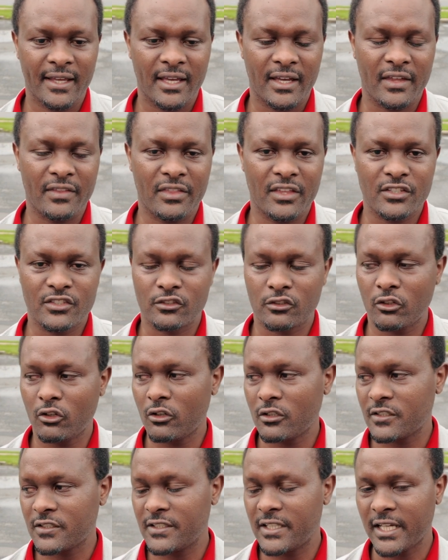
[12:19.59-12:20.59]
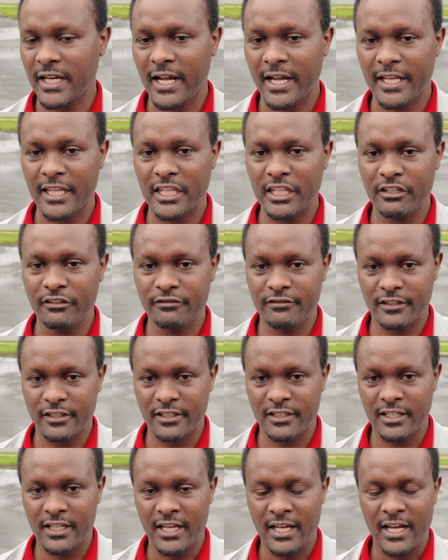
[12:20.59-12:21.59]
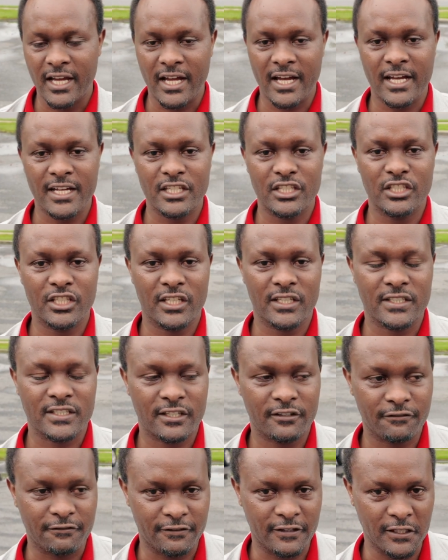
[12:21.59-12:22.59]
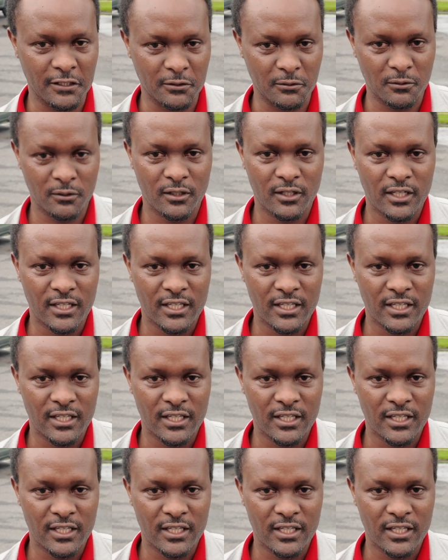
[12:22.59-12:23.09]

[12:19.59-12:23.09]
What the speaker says: and the slots that are given are just a few.